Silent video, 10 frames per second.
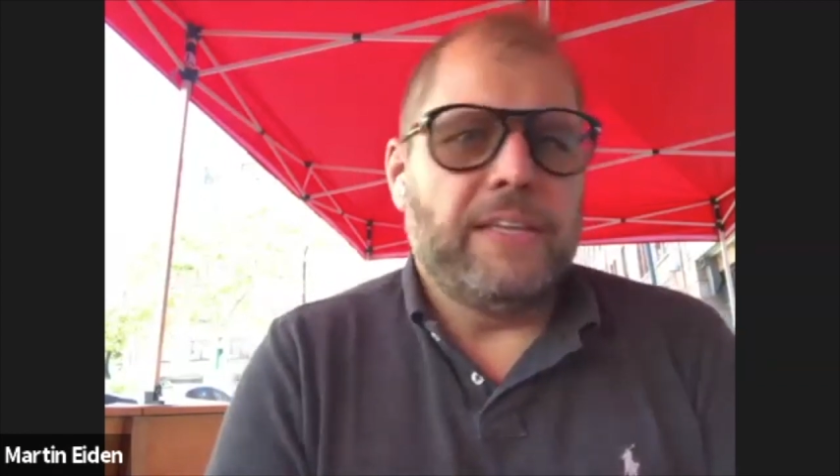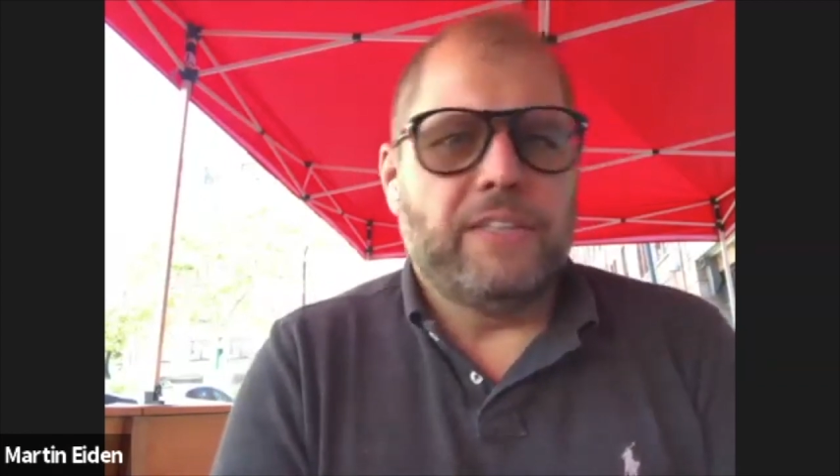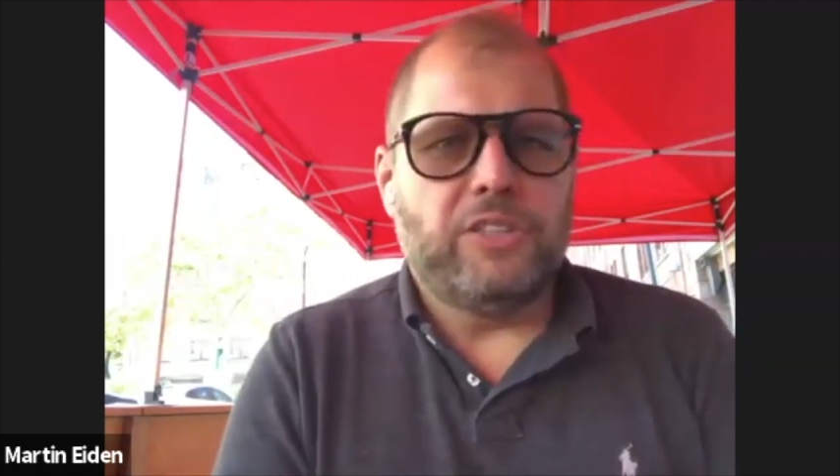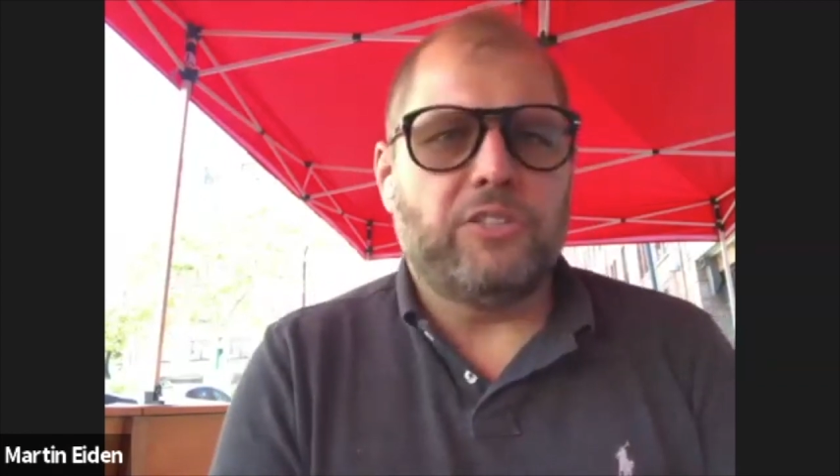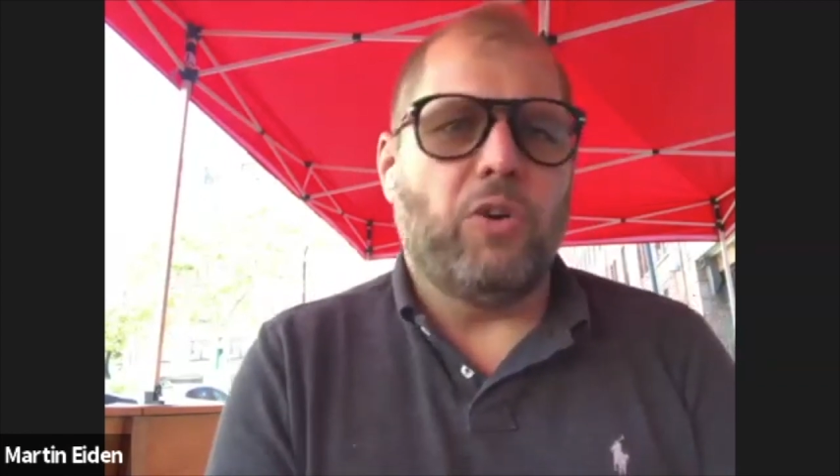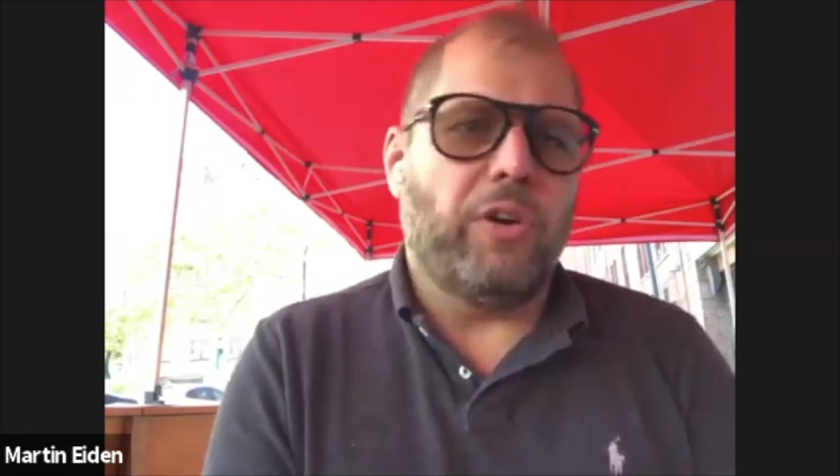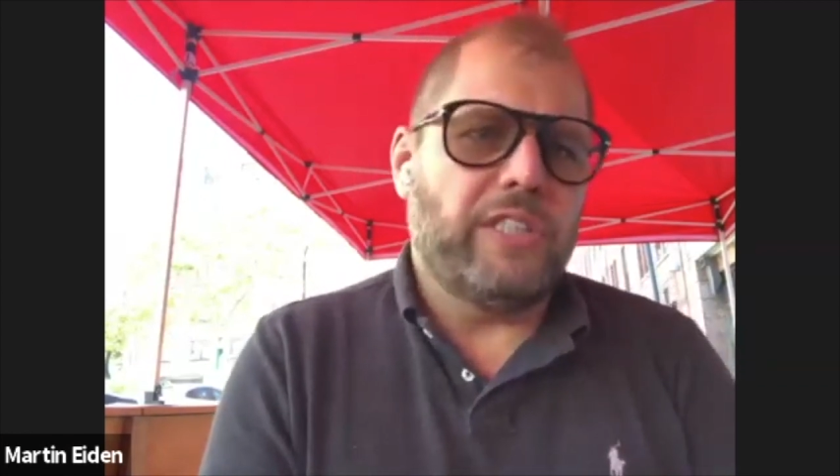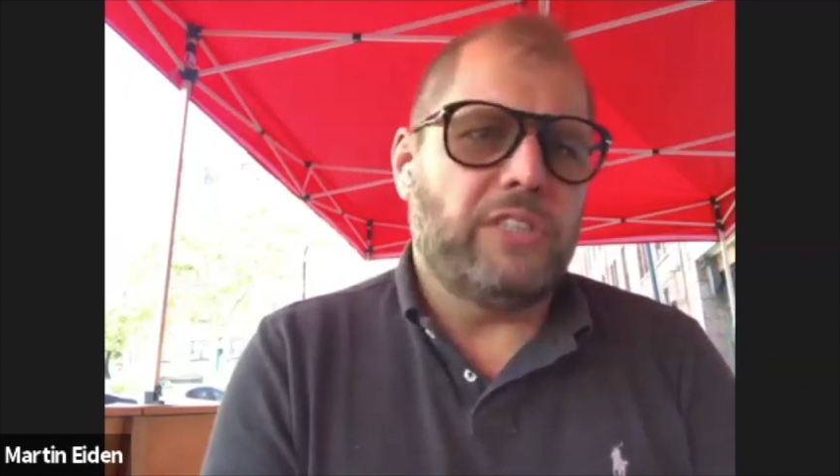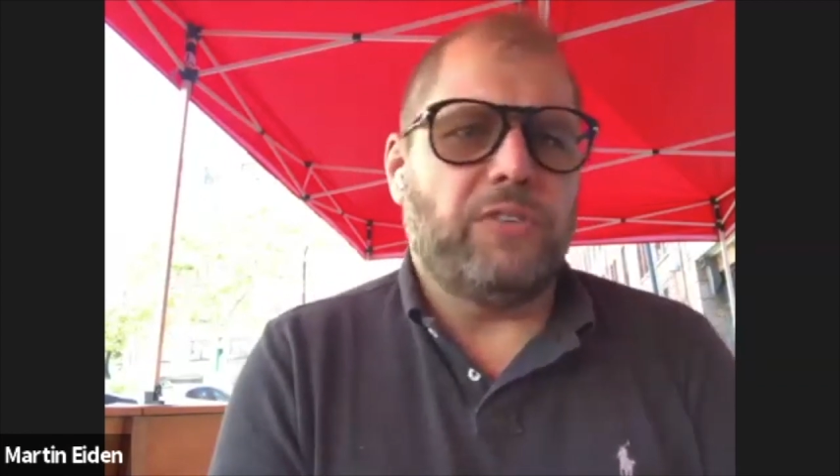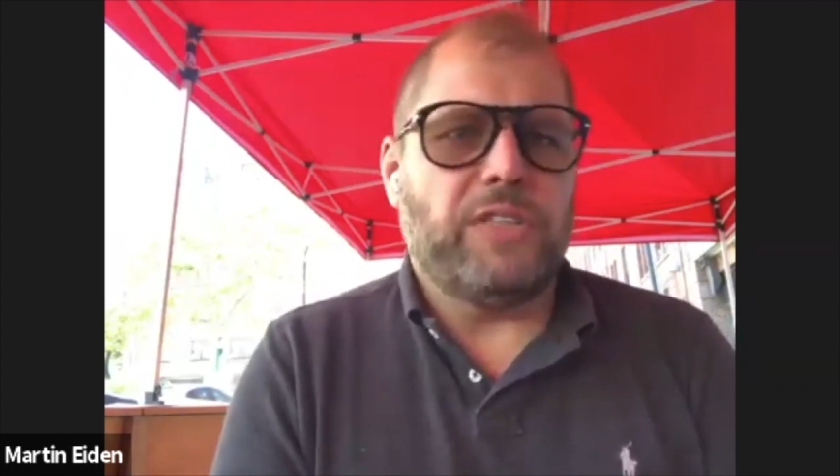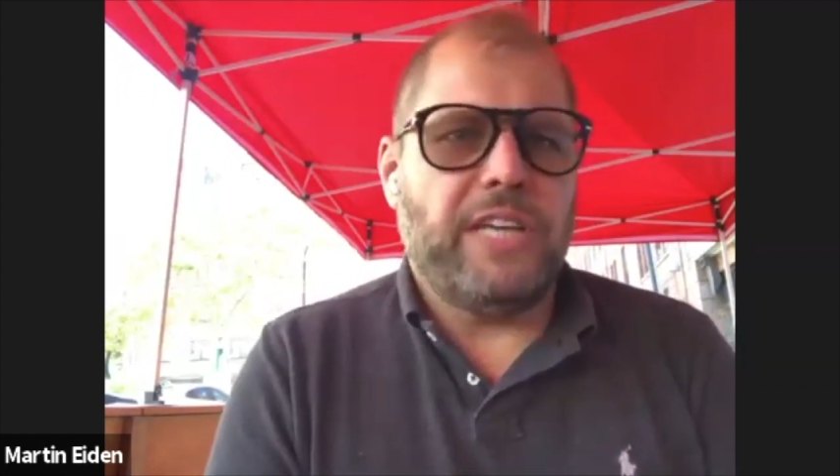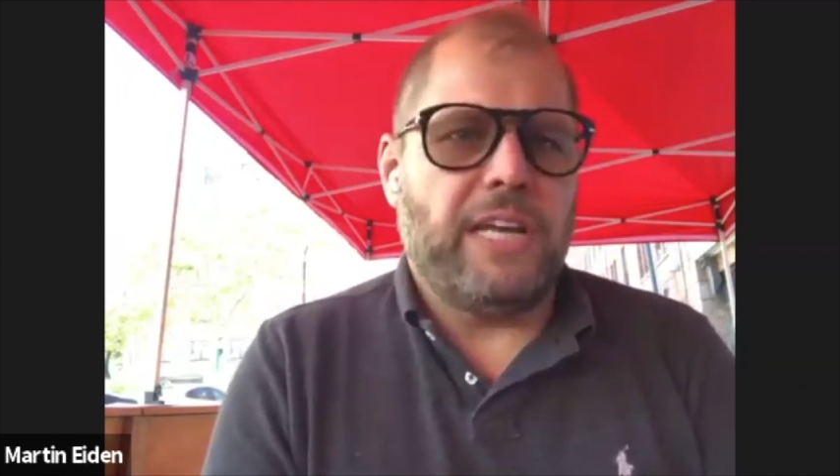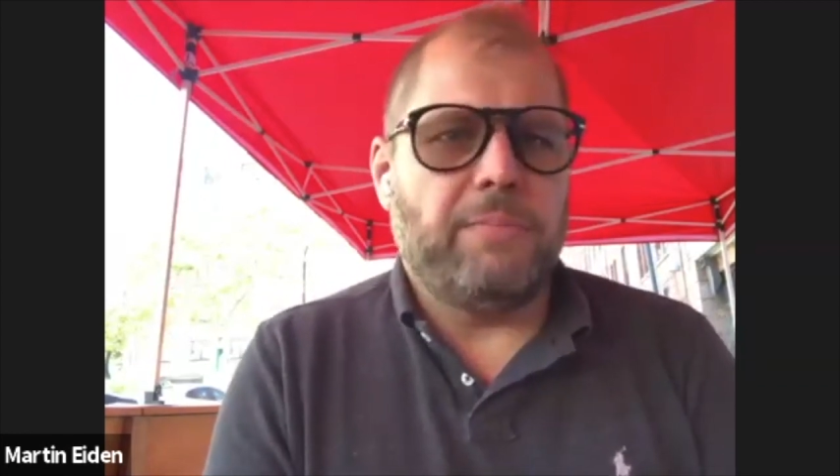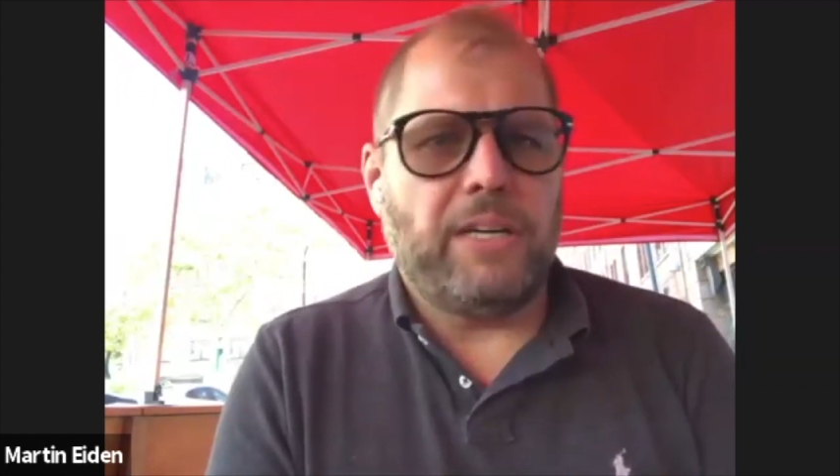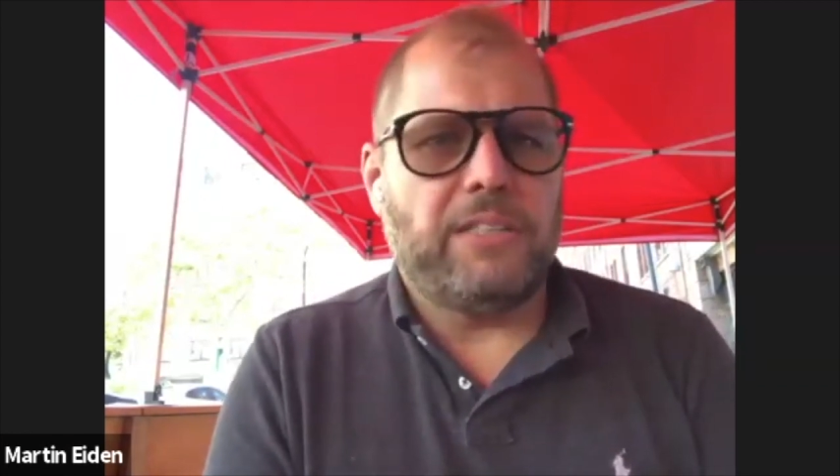scores for
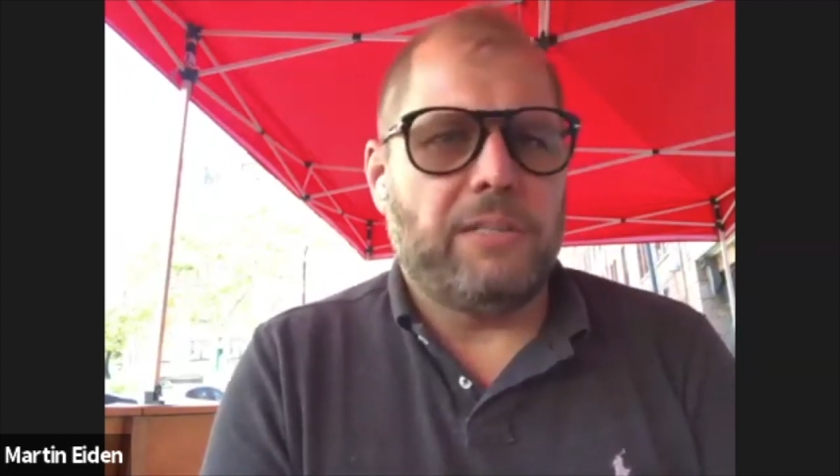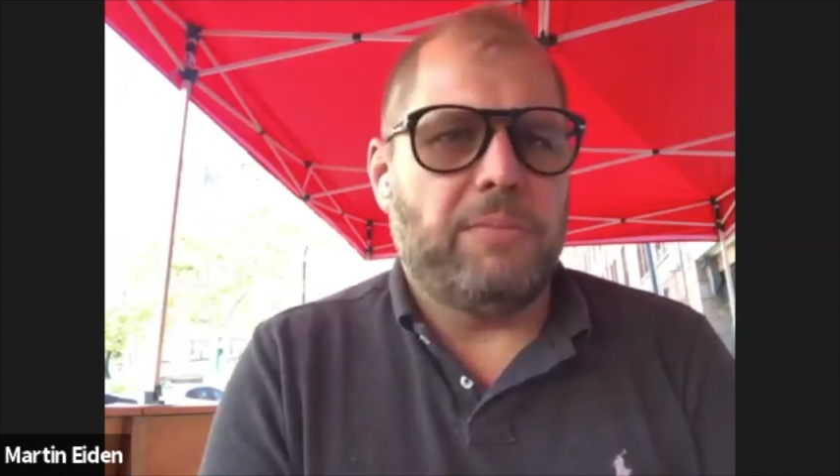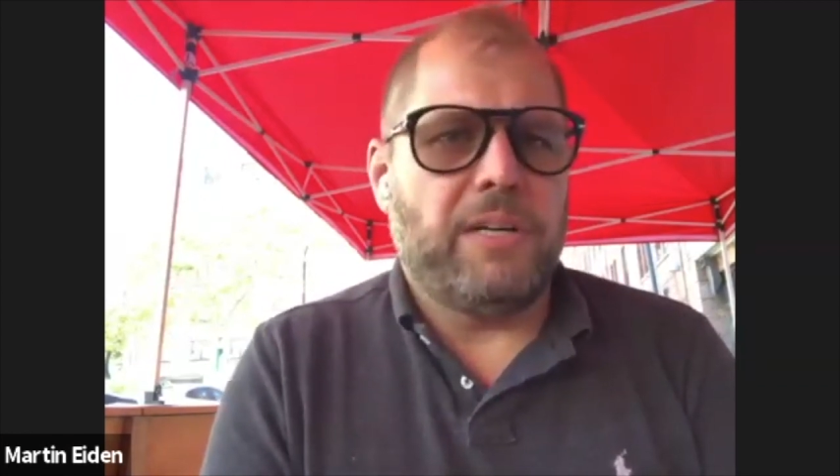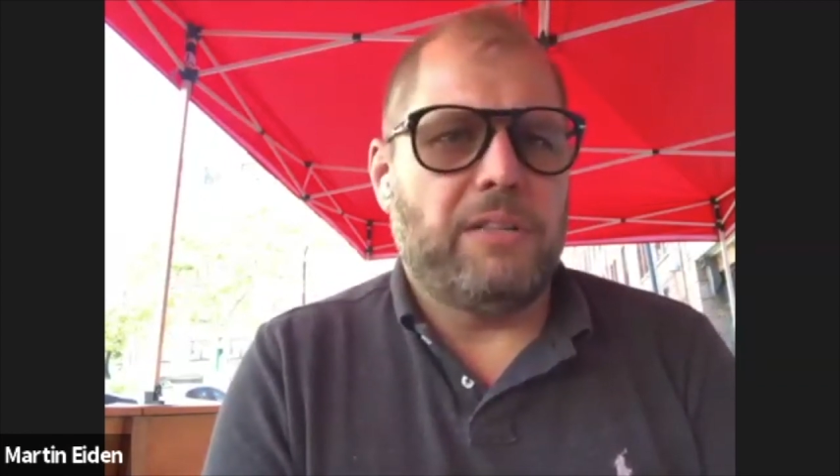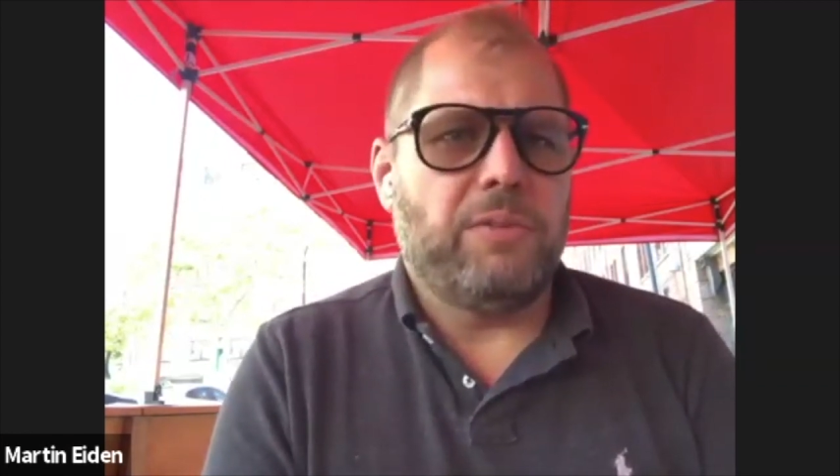$10 a month?